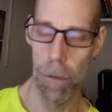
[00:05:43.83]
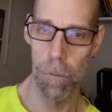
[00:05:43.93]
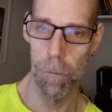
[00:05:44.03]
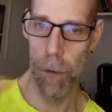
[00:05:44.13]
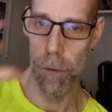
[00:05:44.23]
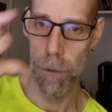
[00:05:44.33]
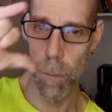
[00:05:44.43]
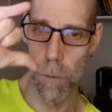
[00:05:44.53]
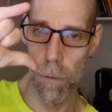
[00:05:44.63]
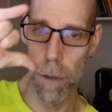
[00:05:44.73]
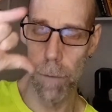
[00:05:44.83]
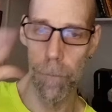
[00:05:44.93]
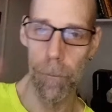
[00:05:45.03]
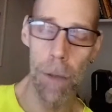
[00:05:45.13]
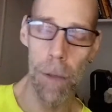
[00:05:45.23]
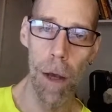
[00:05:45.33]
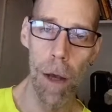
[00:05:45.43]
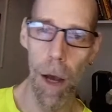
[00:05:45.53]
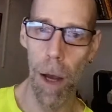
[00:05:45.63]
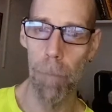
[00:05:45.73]
Vishnu mudra,
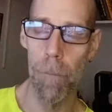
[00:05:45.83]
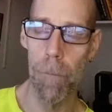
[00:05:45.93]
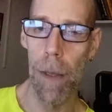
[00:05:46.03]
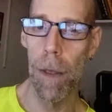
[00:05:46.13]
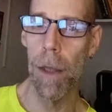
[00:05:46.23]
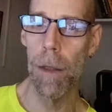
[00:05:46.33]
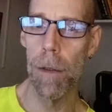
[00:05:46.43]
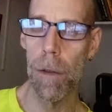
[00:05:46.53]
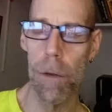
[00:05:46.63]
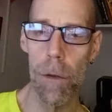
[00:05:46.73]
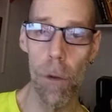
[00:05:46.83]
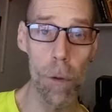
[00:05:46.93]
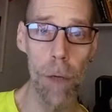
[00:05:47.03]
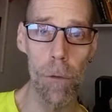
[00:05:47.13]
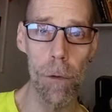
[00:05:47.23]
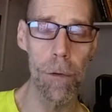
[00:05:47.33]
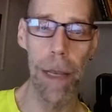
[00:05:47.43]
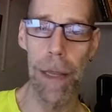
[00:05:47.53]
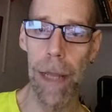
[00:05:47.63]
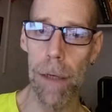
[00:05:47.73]
um, little gestures that
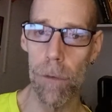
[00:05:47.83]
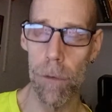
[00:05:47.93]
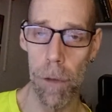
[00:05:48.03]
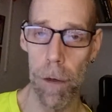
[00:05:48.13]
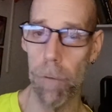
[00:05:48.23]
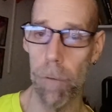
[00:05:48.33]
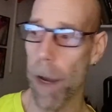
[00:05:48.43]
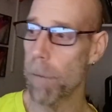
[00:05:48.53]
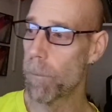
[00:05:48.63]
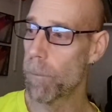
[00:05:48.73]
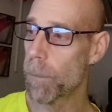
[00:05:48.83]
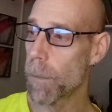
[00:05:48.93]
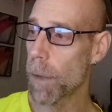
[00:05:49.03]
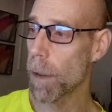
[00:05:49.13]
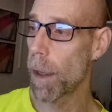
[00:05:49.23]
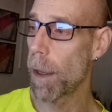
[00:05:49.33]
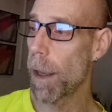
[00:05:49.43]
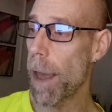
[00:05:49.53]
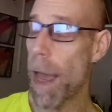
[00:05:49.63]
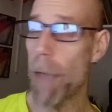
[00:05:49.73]
link us to the divine.
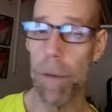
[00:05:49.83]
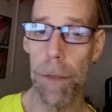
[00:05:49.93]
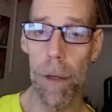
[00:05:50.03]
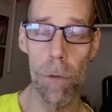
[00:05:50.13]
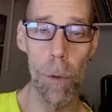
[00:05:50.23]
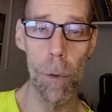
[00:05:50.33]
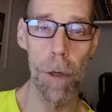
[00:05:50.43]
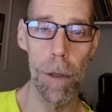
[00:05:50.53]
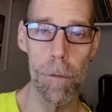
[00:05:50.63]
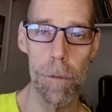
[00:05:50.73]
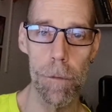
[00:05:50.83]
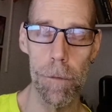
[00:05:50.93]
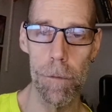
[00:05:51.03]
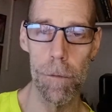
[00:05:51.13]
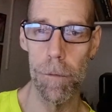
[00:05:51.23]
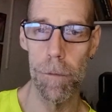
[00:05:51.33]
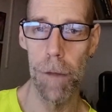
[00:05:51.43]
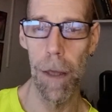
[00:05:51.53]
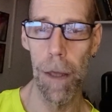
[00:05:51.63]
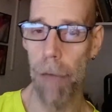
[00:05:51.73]
Everything's a mudra.
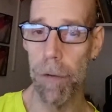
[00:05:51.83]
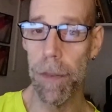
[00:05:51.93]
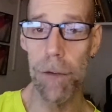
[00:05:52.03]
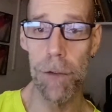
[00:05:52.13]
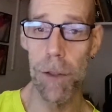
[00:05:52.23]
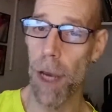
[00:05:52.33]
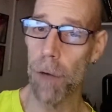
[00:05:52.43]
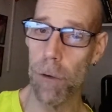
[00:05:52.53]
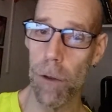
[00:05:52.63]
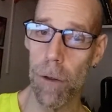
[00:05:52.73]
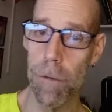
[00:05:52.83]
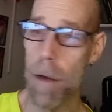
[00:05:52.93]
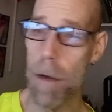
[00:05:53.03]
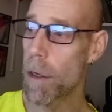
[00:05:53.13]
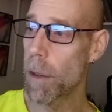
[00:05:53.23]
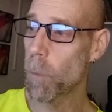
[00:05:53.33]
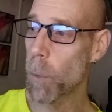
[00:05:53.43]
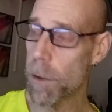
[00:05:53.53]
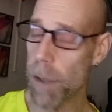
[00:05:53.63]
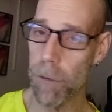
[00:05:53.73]
Everything's a gesture. What
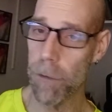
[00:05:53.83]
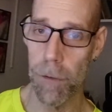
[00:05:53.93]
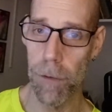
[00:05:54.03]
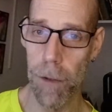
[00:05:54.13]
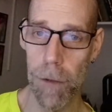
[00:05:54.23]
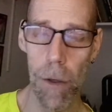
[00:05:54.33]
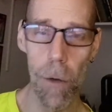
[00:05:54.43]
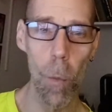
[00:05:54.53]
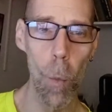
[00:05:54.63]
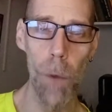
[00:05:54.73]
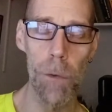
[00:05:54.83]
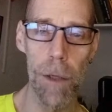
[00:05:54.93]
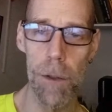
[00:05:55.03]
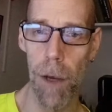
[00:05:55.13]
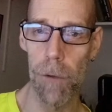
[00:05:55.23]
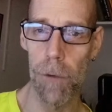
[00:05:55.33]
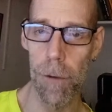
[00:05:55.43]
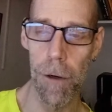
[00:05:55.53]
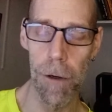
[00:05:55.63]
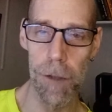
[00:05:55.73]
Jace just did was a
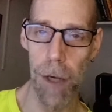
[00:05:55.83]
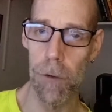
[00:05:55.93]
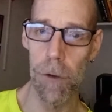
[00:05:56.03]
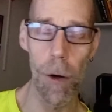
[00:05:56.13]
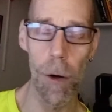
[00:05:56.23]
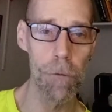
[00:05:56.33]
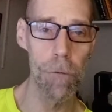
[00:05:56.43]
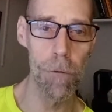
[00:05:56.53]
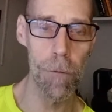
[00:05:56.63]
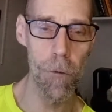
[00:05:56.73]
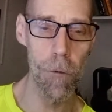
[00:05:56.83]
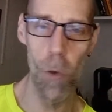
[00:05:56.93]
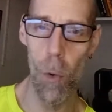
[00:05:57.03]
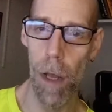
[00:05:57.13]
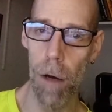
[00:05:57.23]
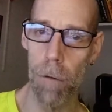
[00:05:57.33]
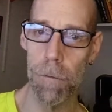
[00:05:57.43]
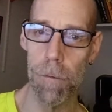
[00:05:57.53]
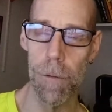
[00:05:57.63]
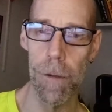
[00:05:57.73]
gesture of true love,
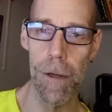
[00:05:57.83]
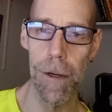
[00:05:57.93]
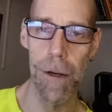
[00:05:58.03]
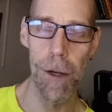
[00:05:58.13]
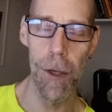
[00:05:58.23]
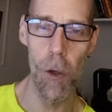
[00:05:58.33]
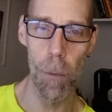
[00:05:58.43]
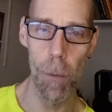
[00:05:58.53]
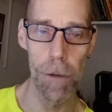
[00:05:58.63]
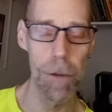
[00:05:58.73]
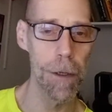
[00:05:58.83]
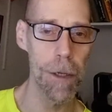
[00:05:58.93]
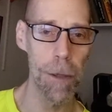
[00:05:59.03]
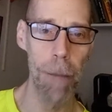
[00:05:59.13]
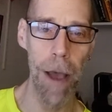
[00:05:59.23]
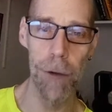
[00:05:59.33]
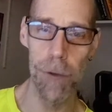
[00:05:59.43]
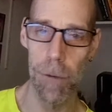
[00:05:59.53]
humor, compassion,